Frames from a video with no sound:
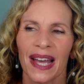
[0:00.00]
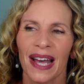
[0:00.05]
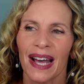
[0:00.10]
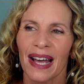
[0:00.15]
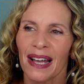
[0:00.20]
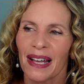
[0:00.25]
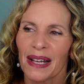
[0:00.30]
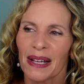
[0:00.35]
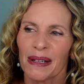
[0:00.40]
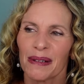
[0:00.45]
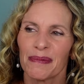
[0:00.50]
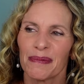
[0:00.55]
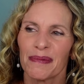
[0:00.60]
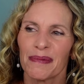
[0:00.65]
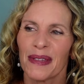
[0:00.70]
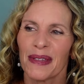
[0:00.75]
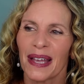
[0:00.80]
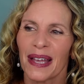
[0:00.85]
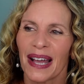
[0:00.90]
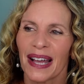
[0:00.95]
Um,
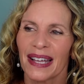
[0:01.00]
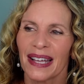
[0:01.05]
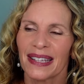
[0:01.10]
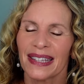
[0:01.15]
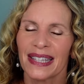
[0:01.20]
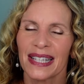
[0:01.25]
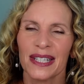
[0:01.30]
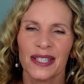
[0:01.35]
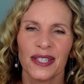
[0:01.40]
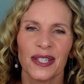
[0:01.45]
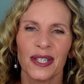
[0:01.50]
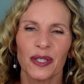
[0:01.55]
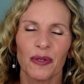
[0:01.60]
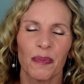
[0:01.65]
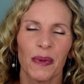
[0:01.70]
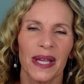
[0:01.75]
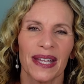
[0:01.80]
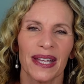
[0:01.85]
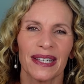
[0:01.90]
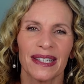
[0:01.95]
this has
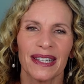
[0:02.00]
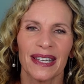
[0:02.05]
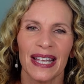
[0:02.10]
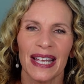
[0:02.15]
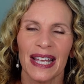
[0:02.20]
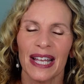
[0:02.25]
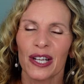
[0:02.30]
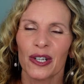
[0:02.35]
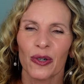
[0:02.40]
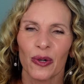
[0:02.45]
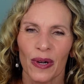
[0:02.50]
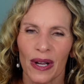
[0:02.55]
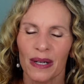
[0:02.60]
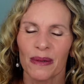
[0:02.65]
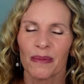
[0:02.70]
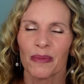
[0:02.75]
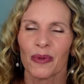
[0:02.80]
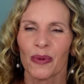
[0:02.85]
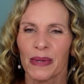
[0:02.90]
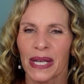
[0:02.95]
been
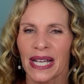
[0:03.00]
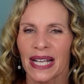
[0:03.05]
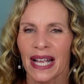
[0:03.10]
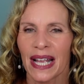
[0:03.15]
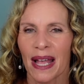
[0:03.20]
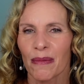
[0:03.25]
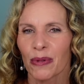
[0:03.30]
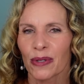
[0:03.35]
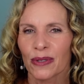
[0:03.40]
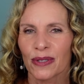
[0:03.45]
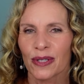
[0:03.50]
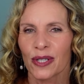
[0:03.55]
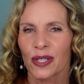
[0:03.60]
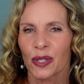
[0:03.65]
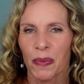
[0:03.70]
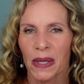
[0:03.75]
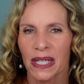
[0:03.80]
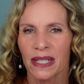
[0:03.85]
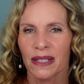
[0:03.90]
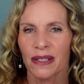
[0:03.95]
incredible being able to
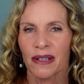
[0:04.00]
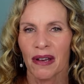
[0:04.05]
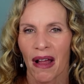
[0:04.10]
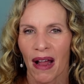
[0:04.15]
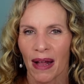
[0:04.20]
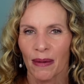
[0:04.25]
spend time